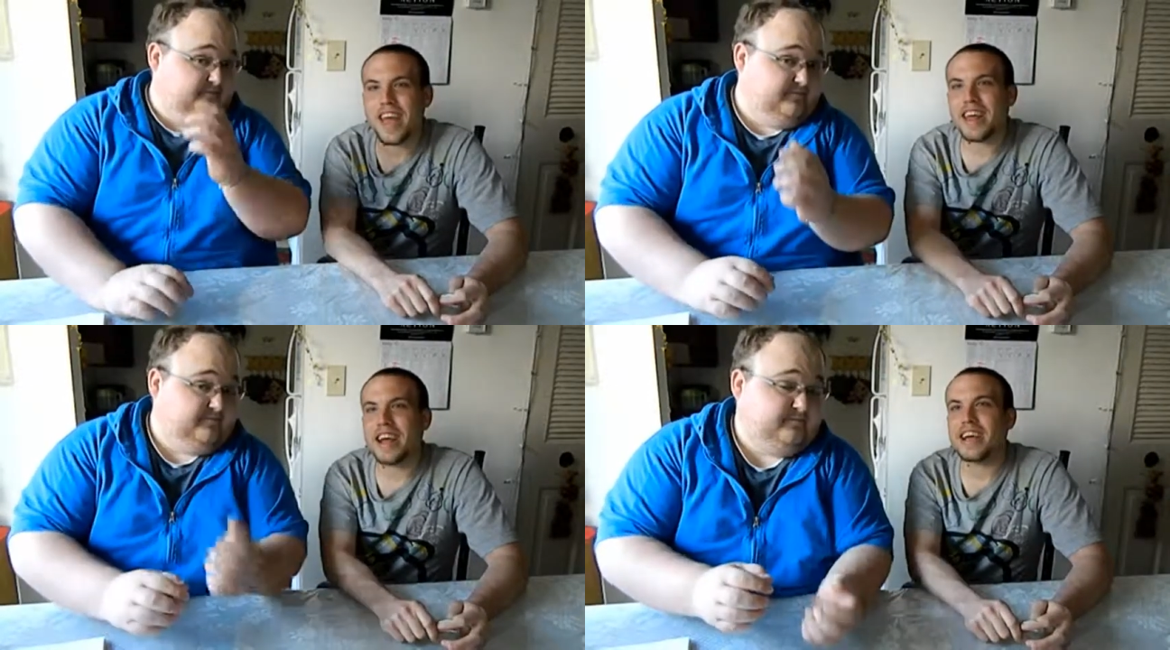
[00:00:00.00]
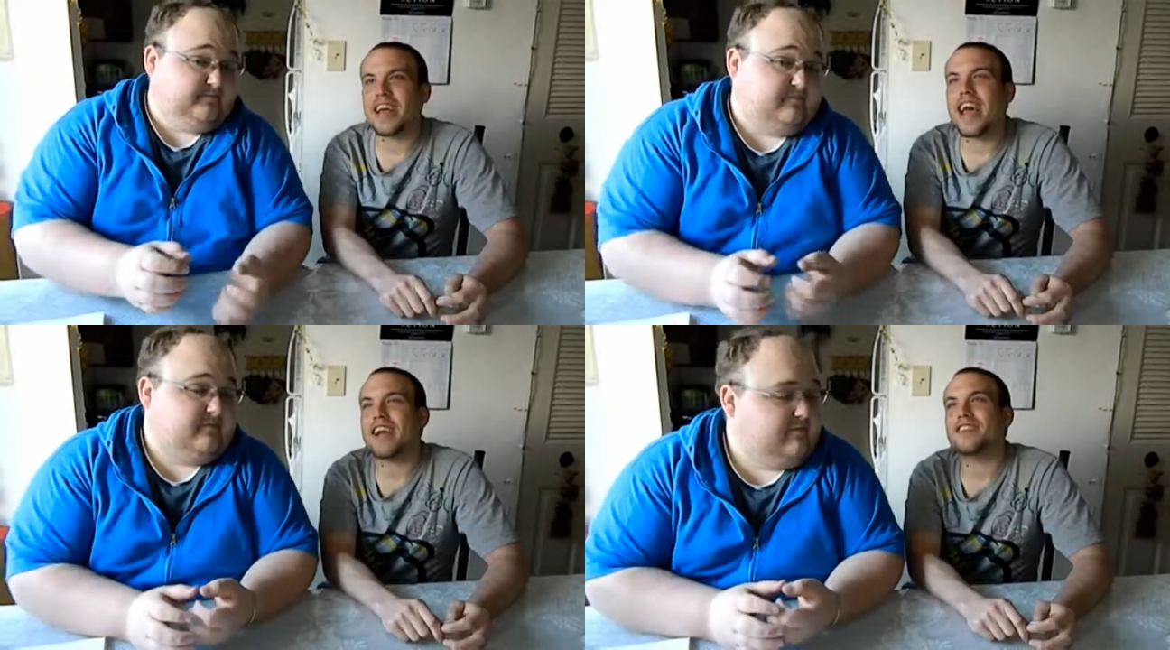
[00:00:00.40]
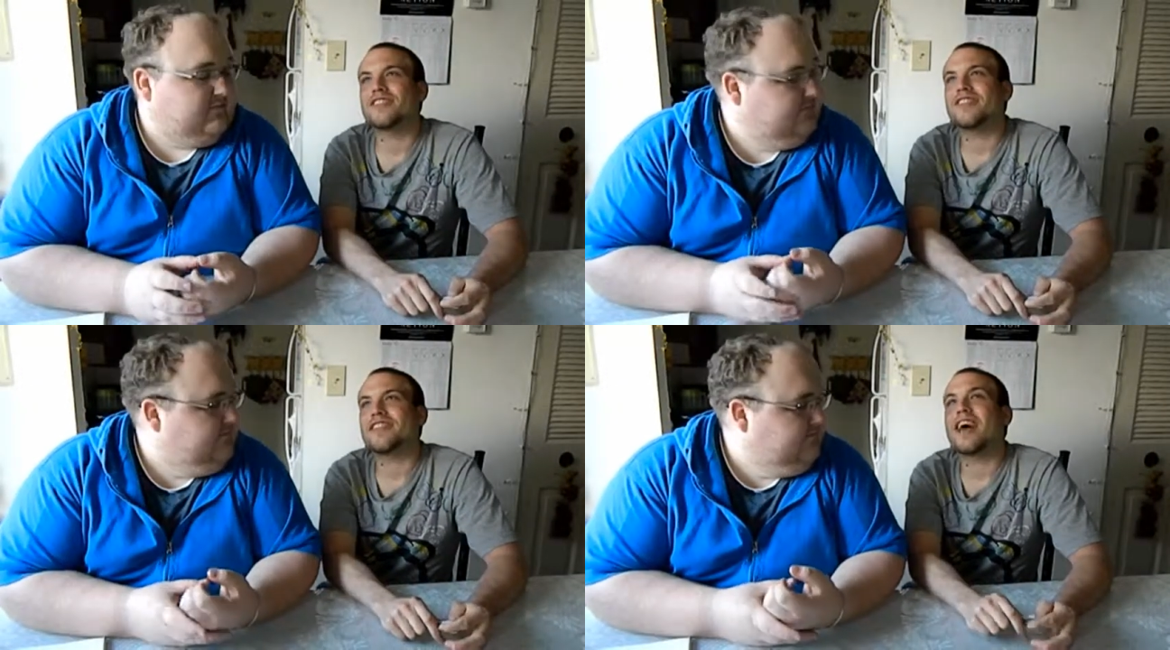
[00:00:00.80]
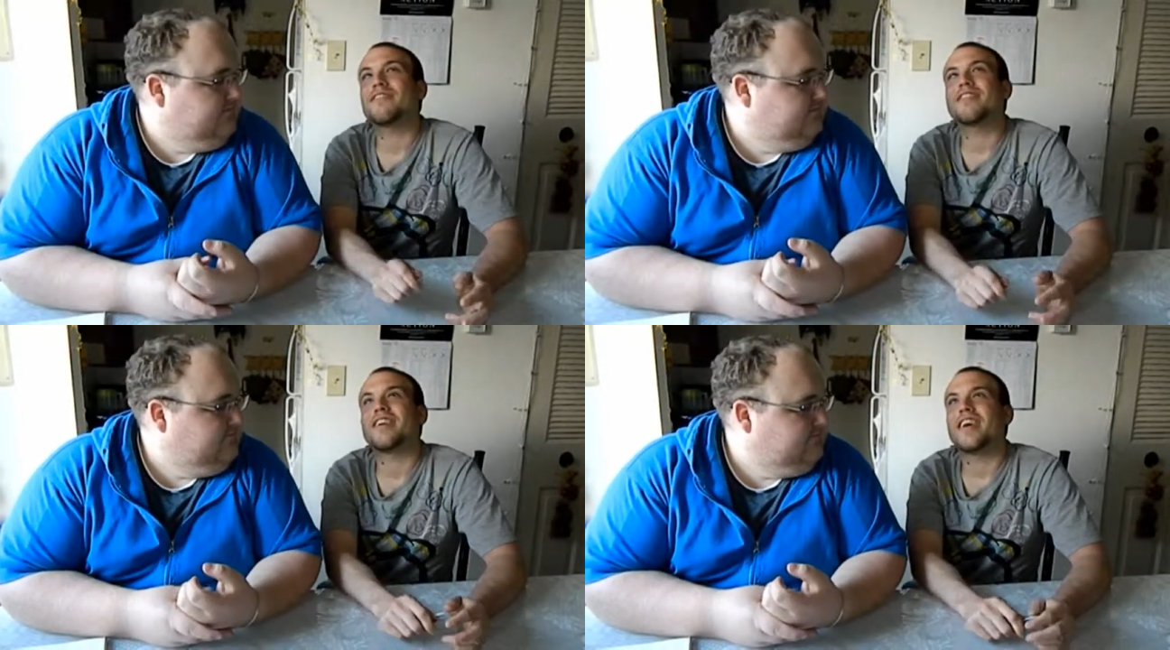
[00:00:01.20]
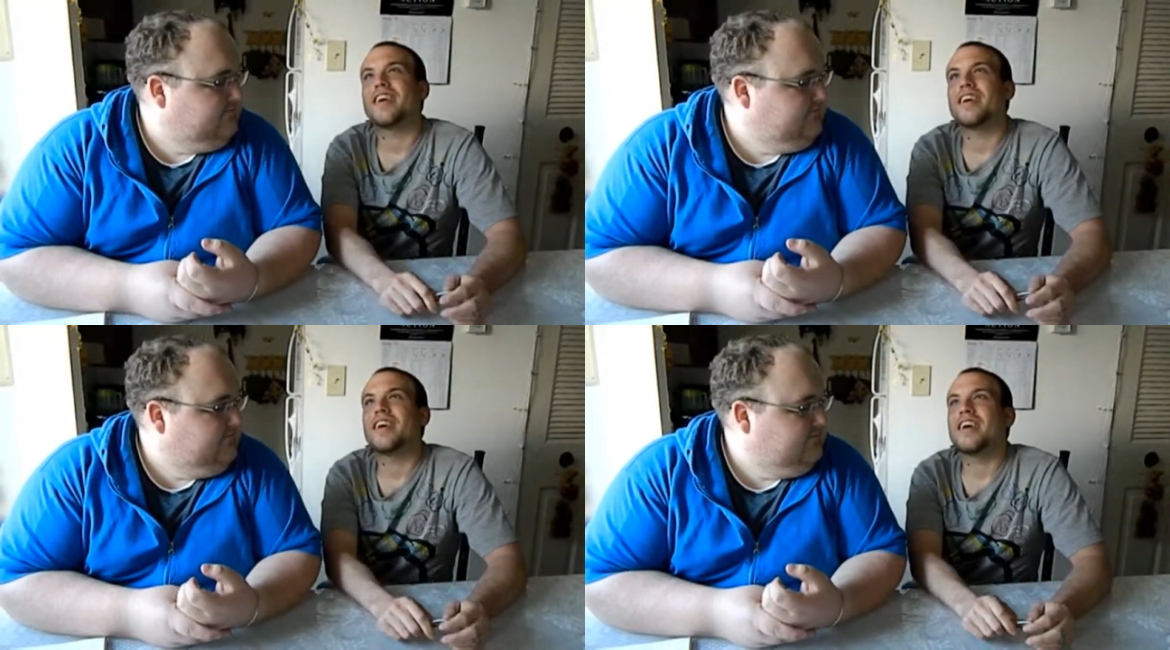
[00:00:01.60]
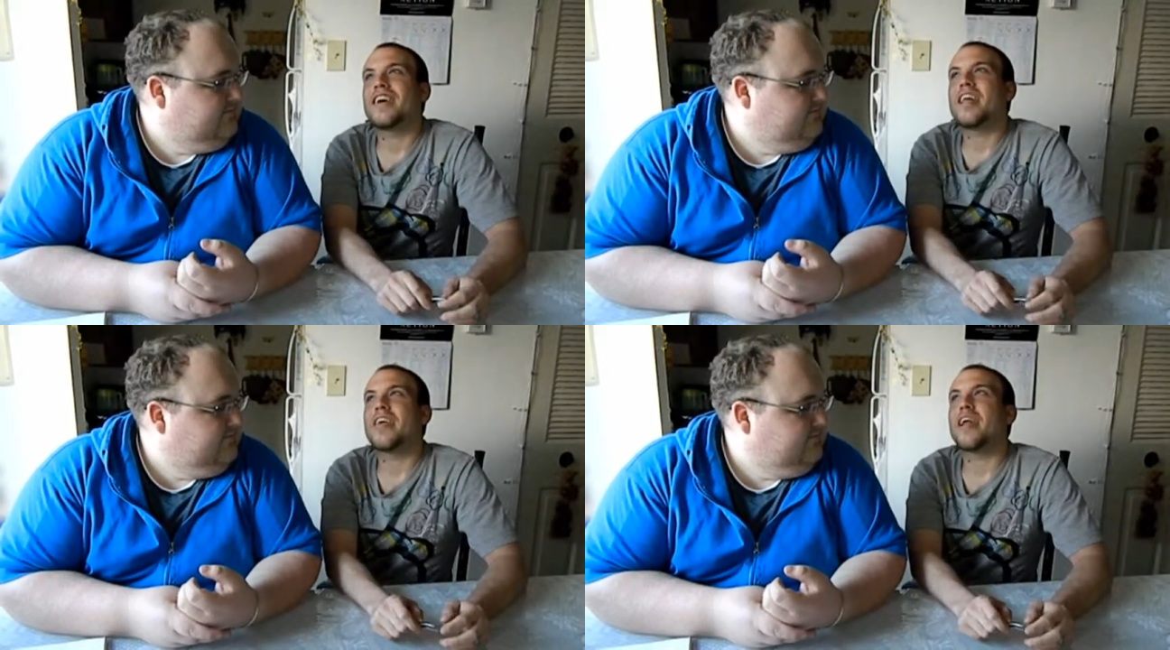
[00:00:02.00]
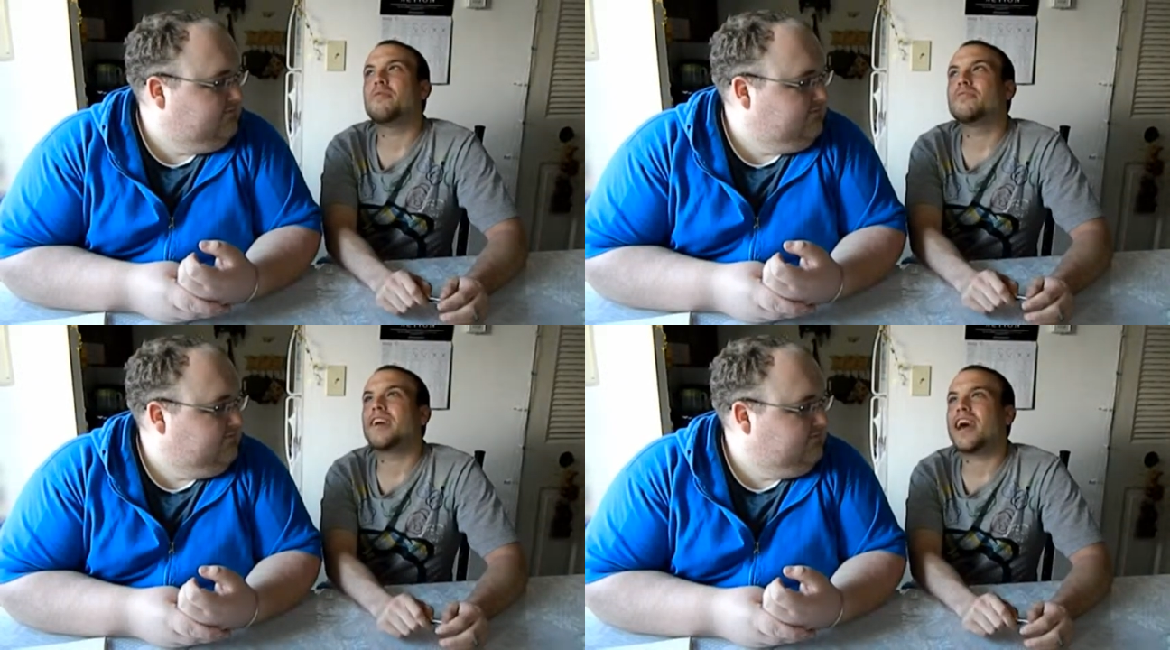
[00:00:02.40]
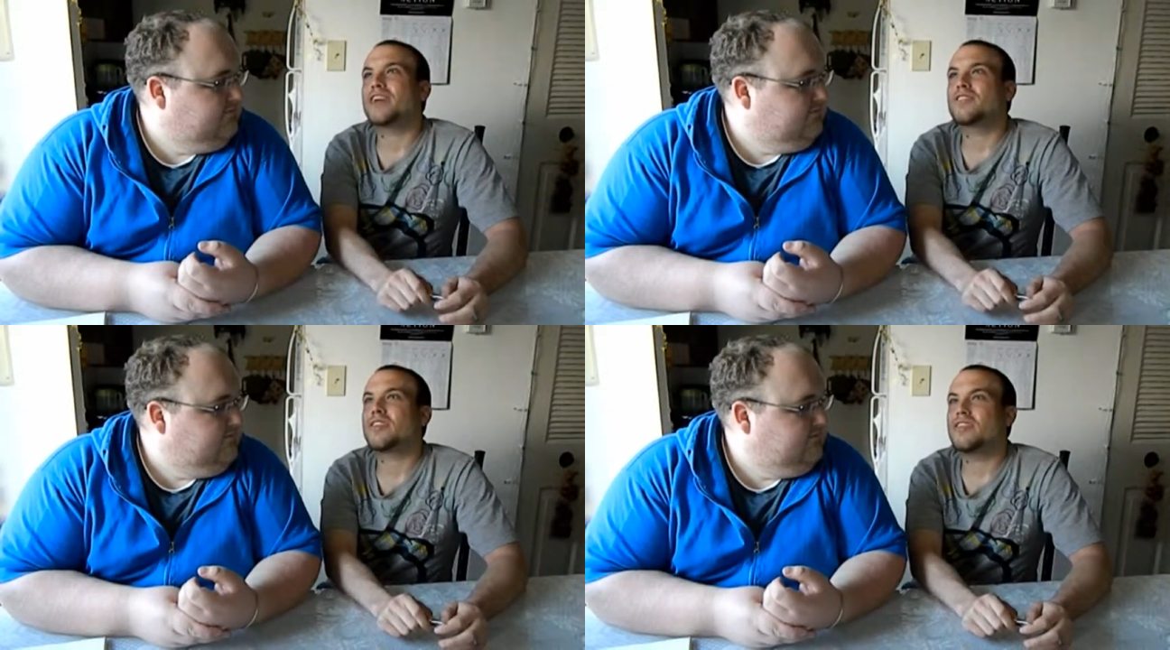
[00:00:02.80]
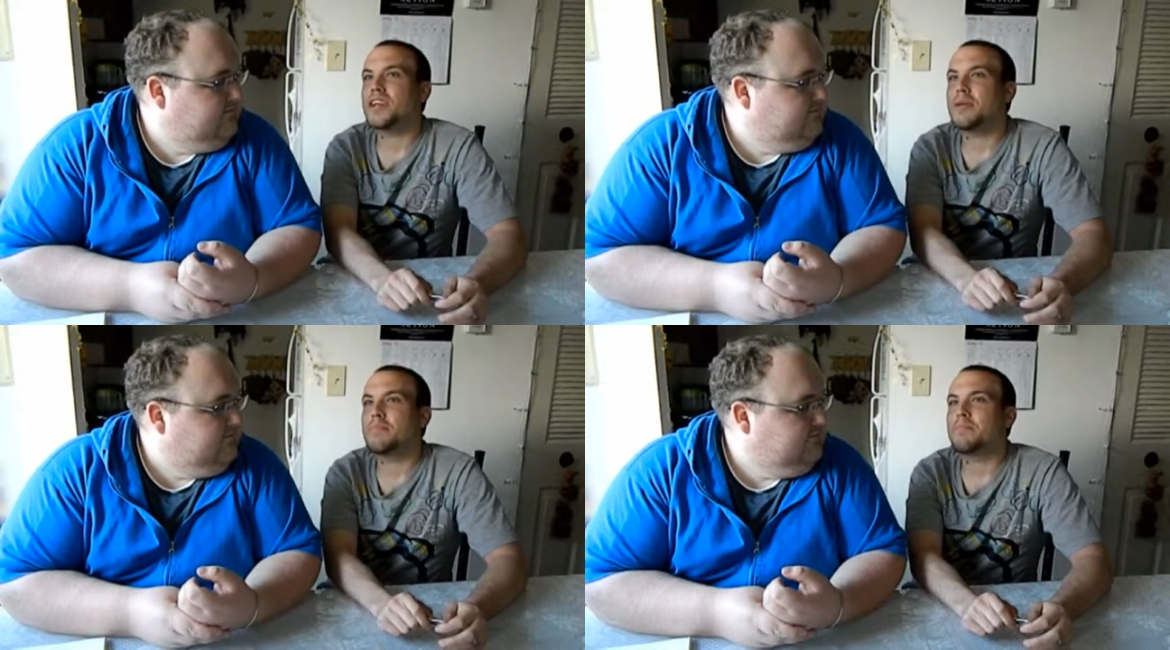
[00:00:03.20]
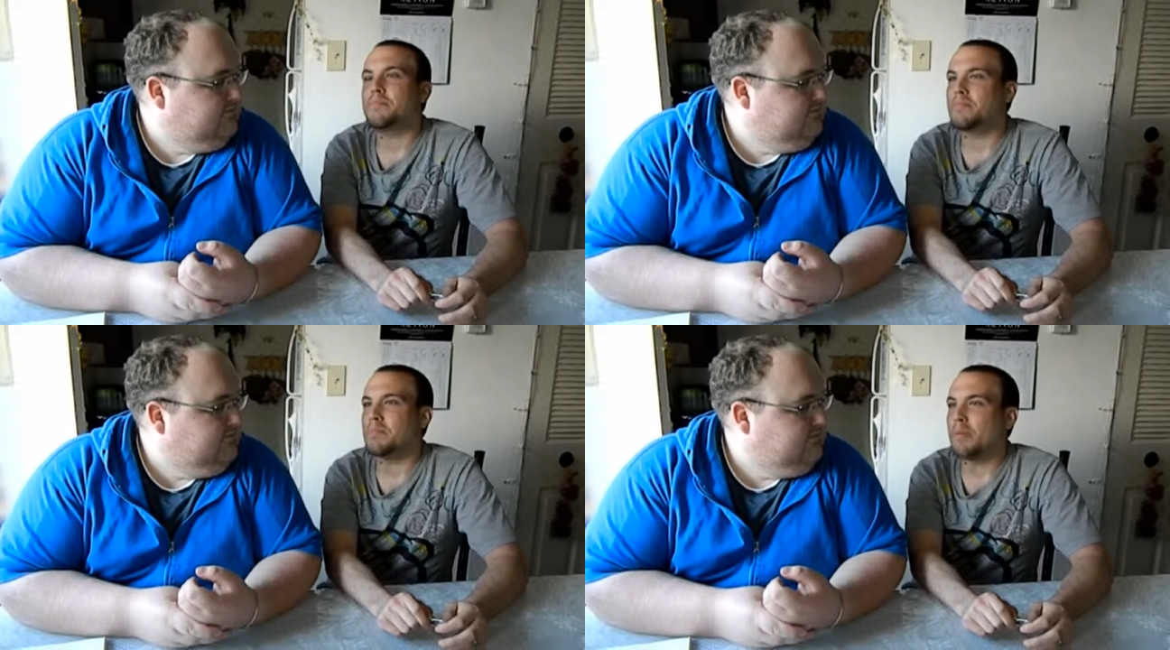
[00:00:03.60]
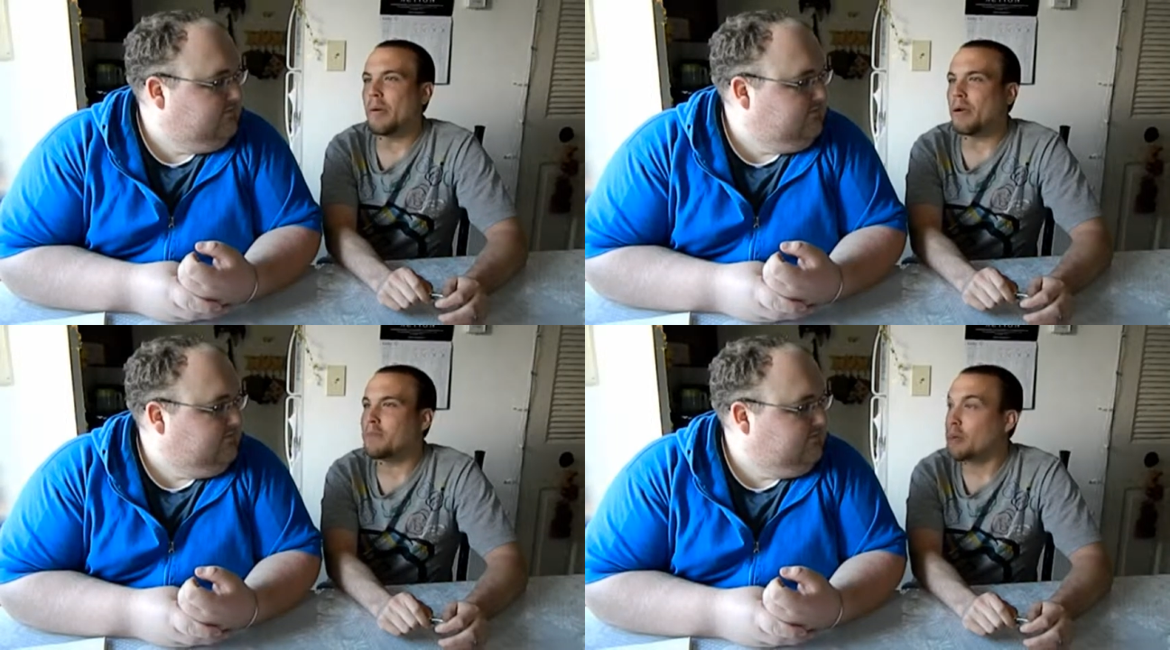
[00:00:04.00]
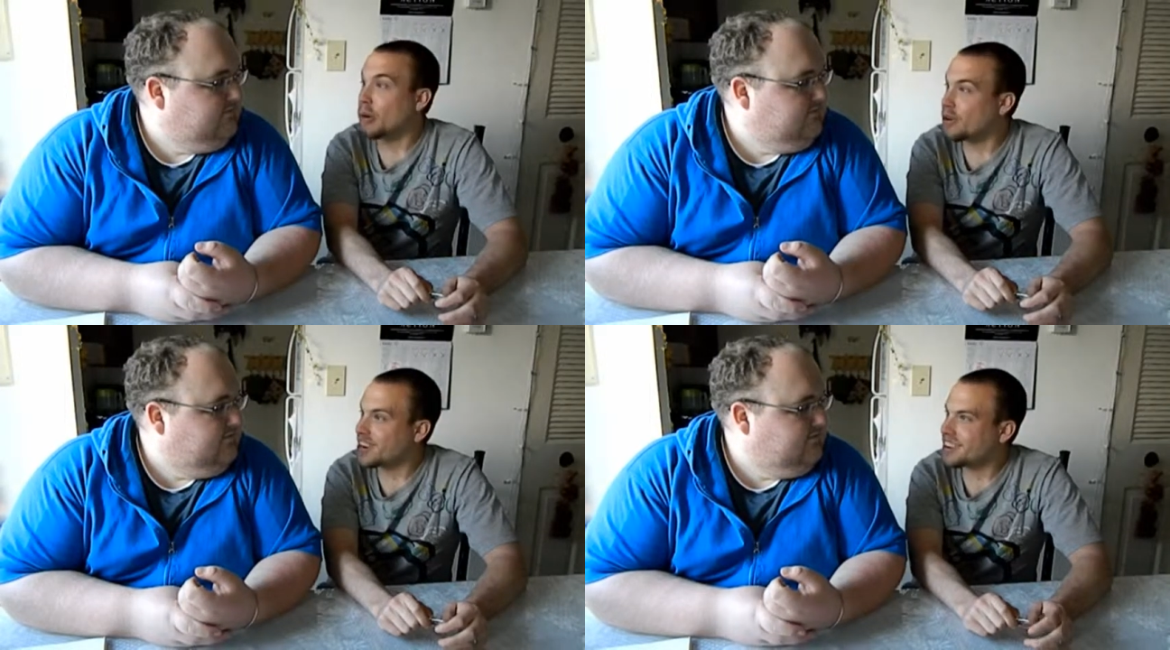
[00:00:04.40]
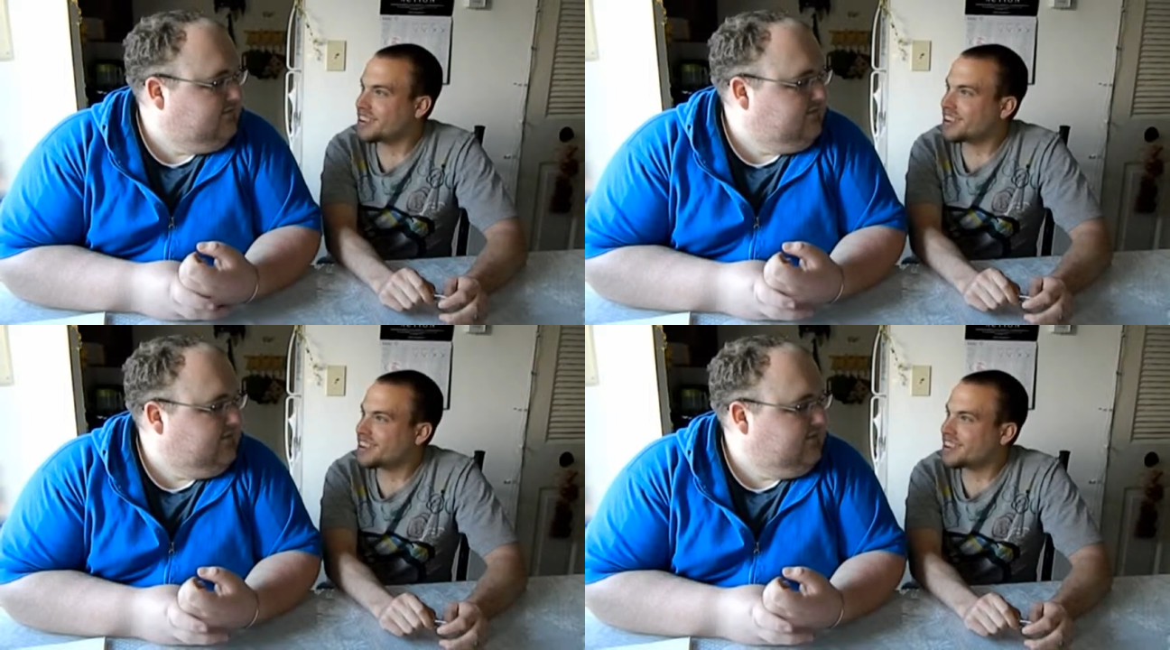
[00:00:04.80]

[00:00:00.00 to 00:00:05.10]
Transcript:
Speaker 1: and I'm gonna actually have to say that it was actually a little more boring.